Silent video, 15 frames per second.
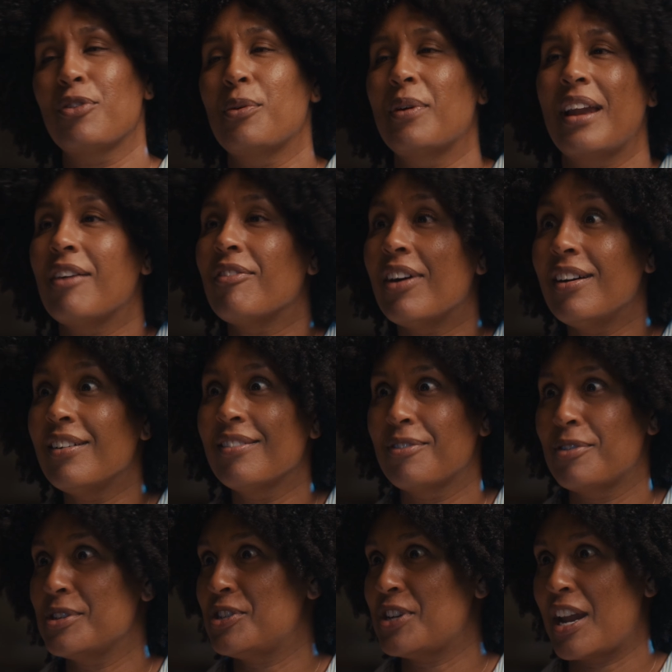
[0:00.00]
or whatever,
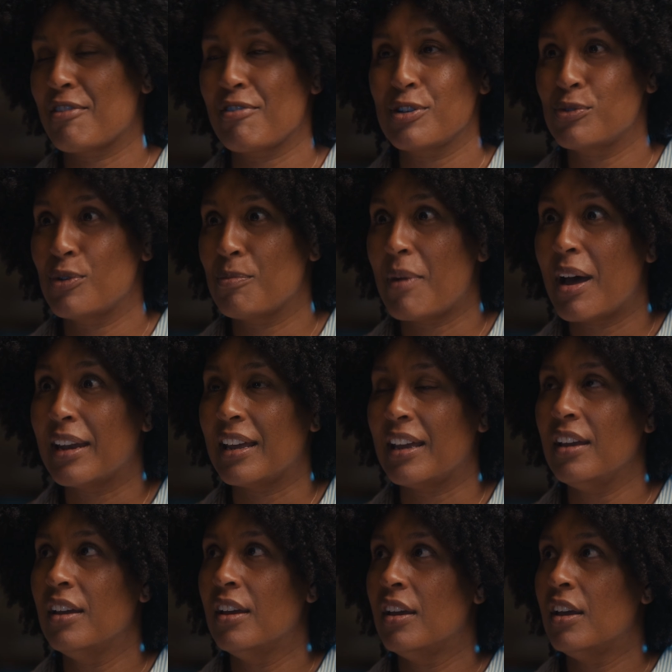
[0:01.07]
was generous with
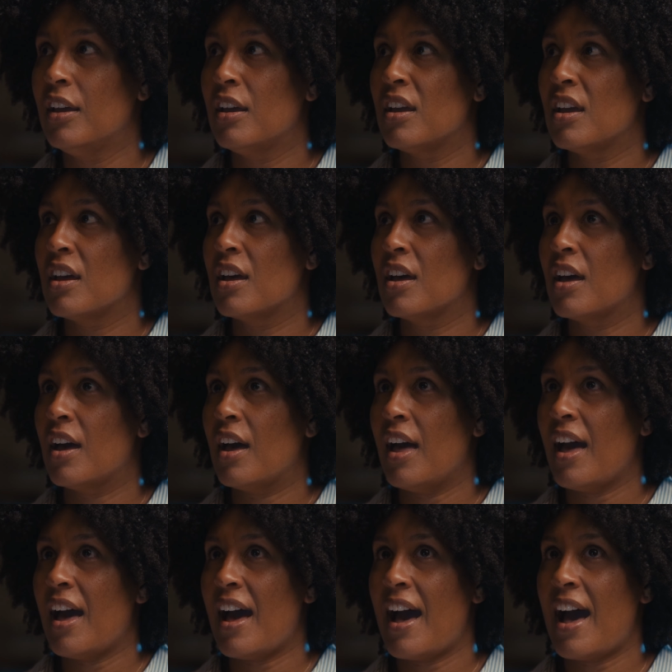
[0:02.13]
money,
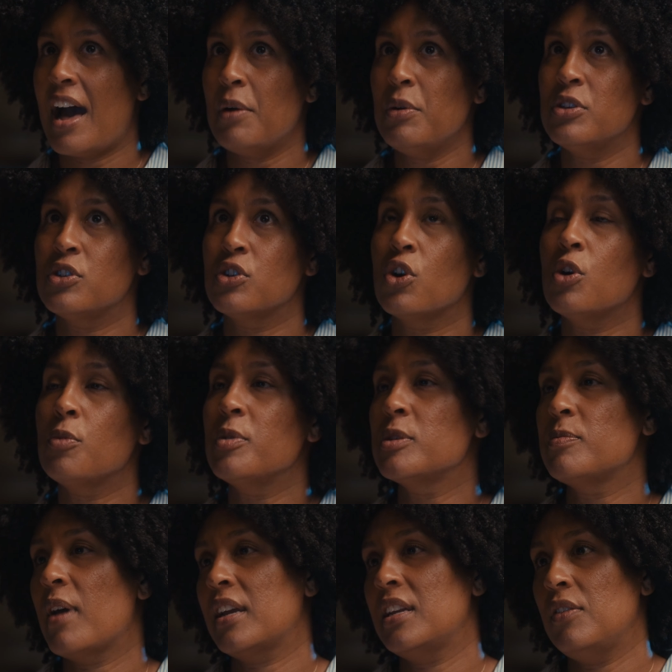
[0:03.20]
how has your
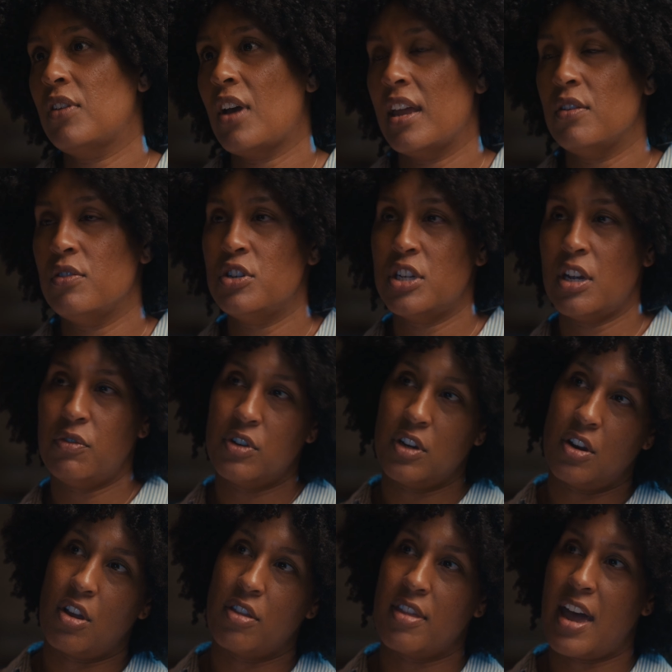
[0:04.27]
perspective kind of
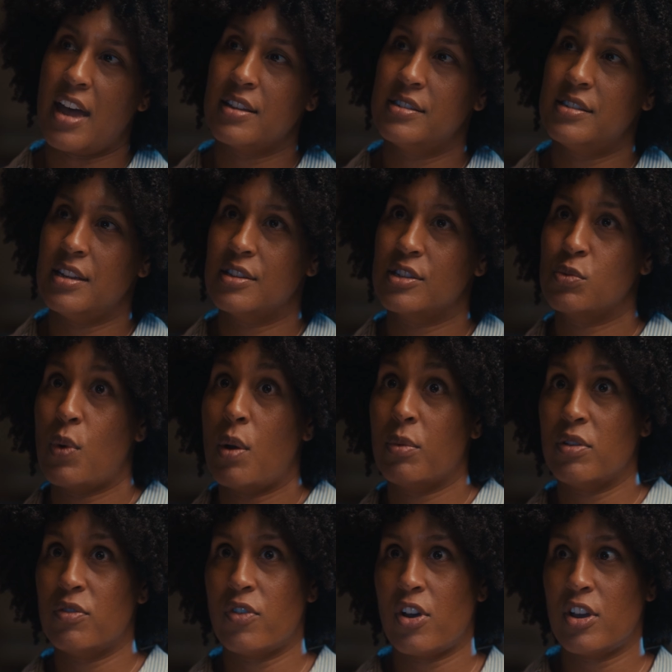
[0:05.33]
shifted on that since when
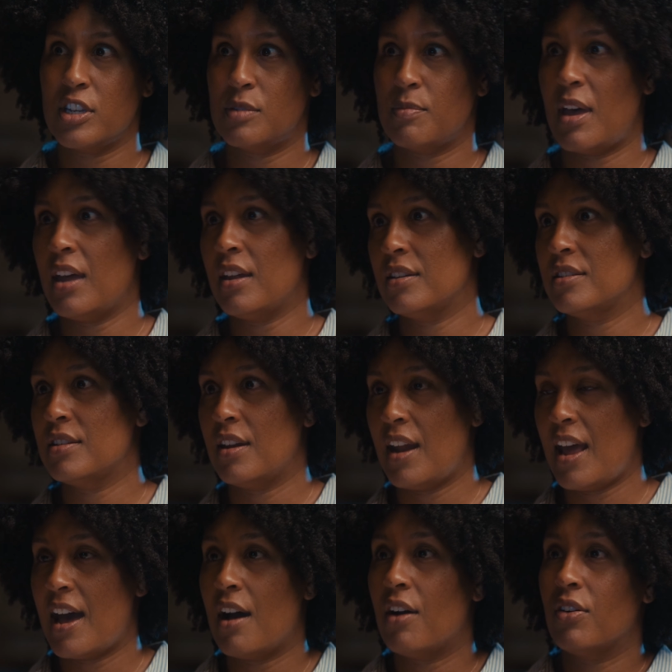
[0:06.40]
we first met to
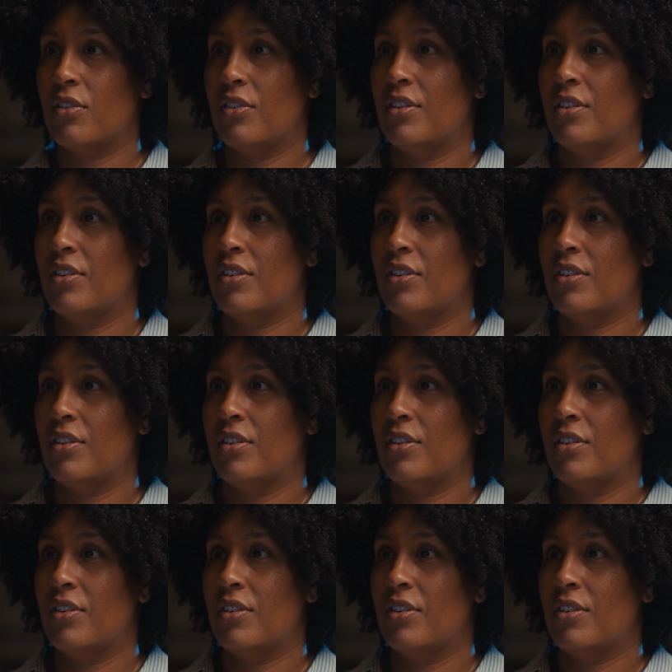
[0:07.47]
now?